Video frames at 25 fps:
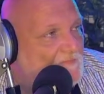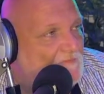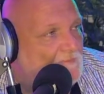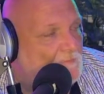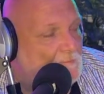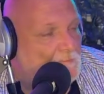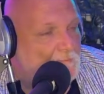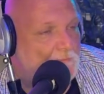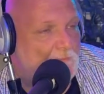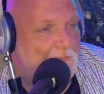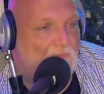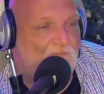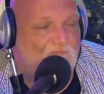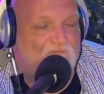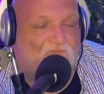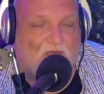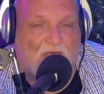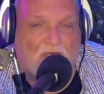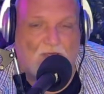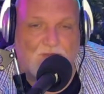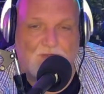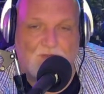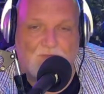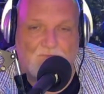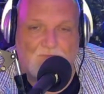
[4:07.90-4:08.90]

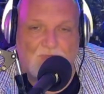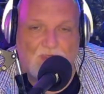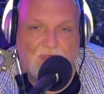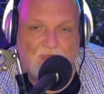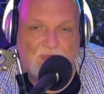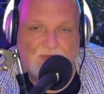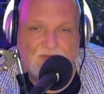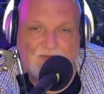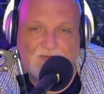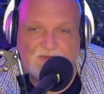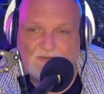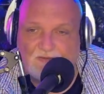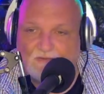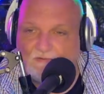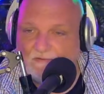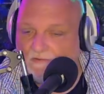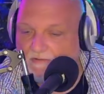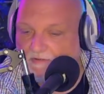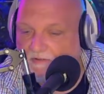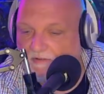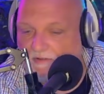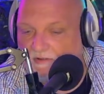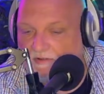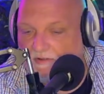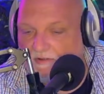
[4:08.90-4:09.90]
volume gate,
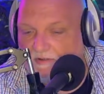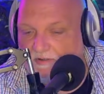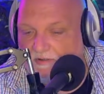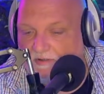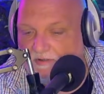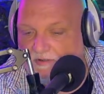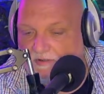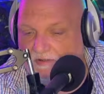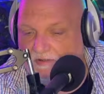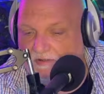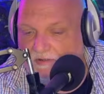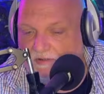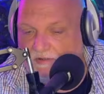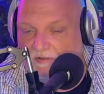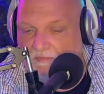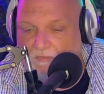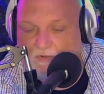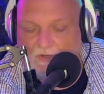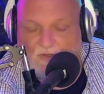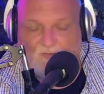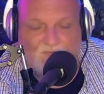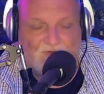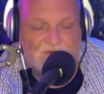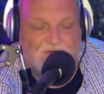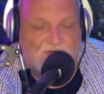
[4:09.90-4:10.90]

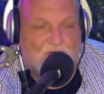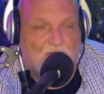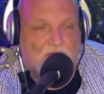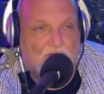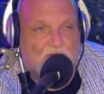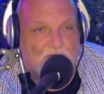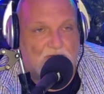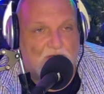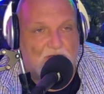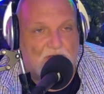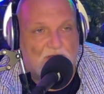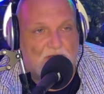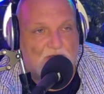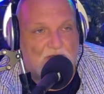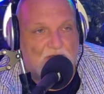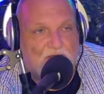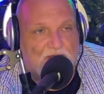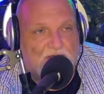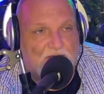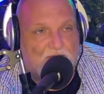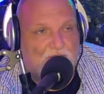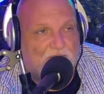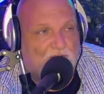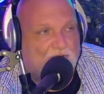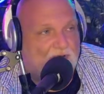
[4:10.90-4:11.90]
whatever it's called,
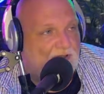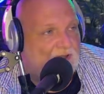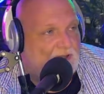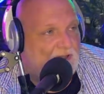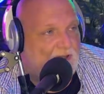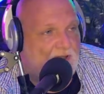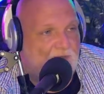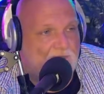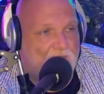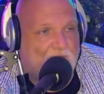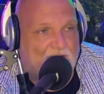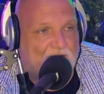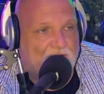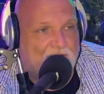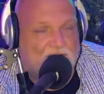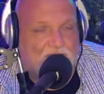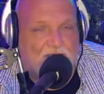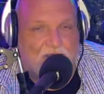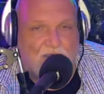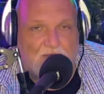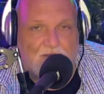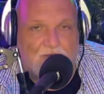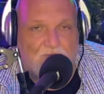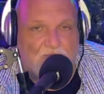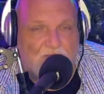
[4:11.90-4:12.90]
input gate, mic
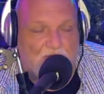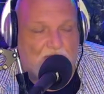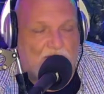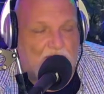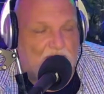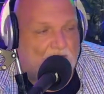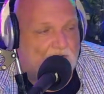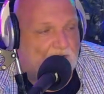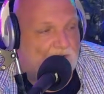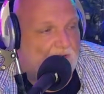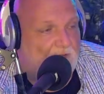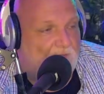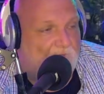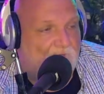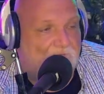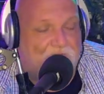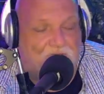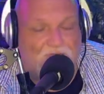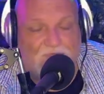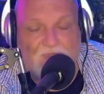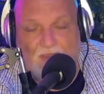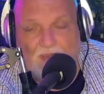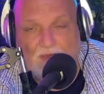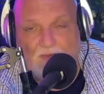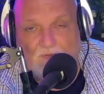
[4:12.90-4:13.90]
gate. I don't know.
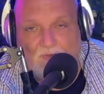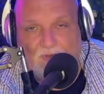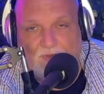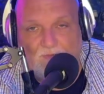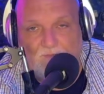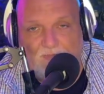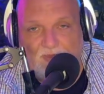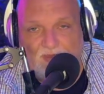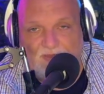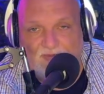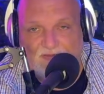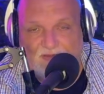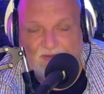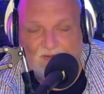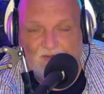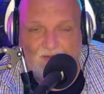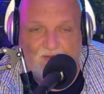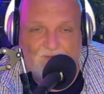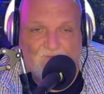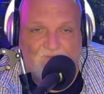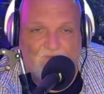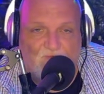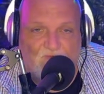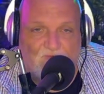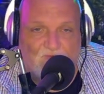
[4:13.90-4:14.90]
Anyway, basically the
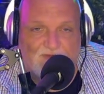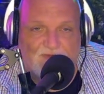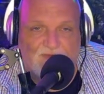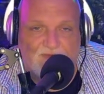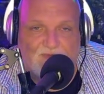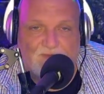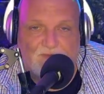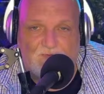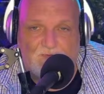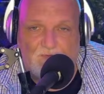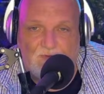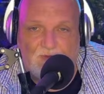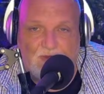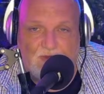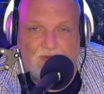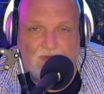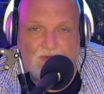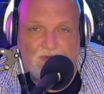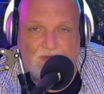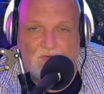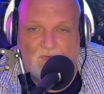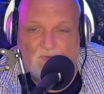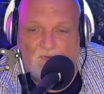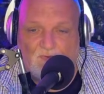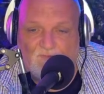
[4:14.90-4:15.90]
first 3
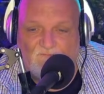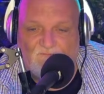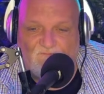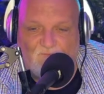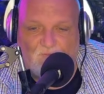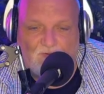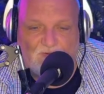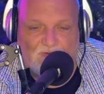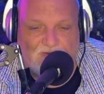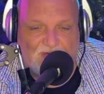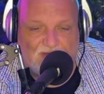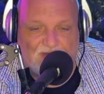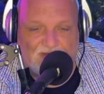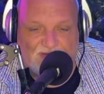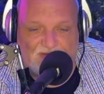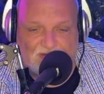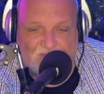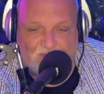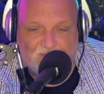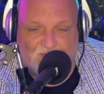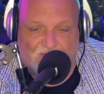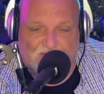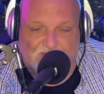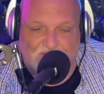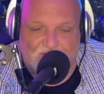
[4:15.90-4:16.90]
or 4
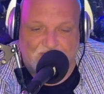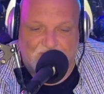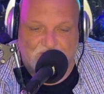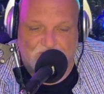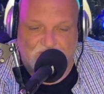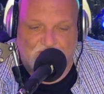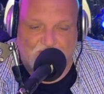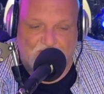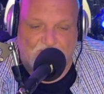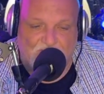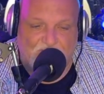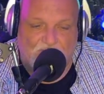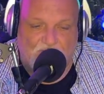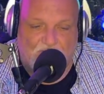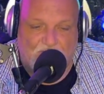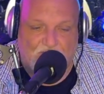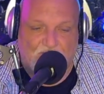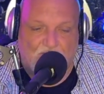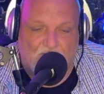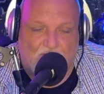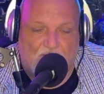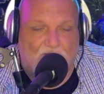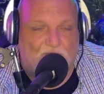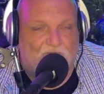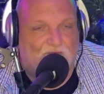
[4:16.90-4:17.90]
decibels is shaved right
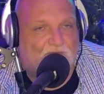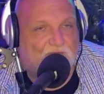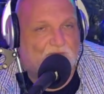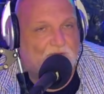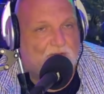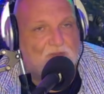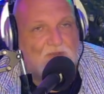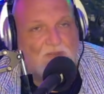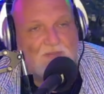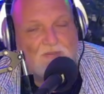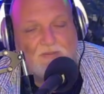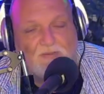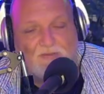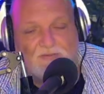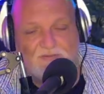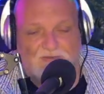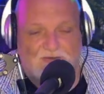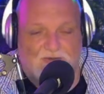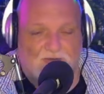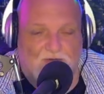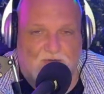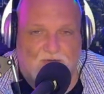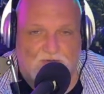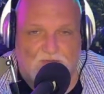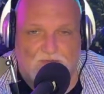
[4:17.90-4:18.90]
off,
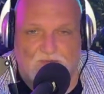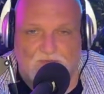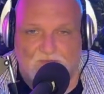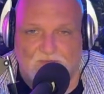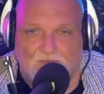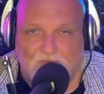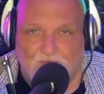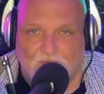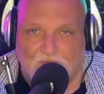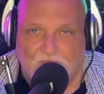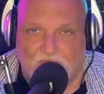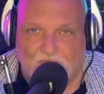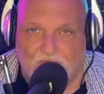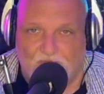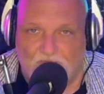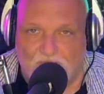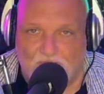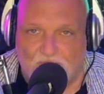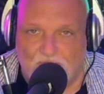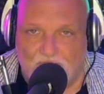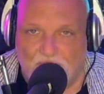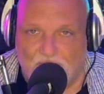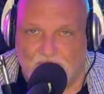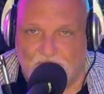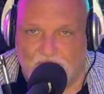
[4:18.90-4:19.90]
so
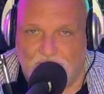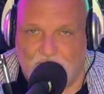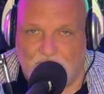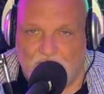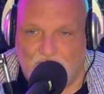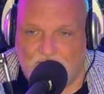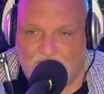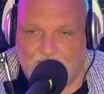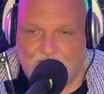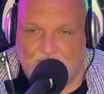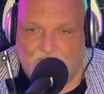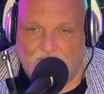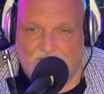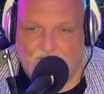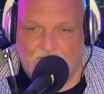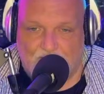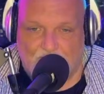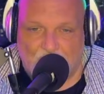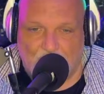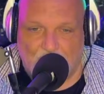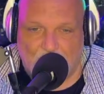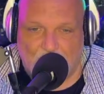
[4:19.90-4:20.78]
you don't hear the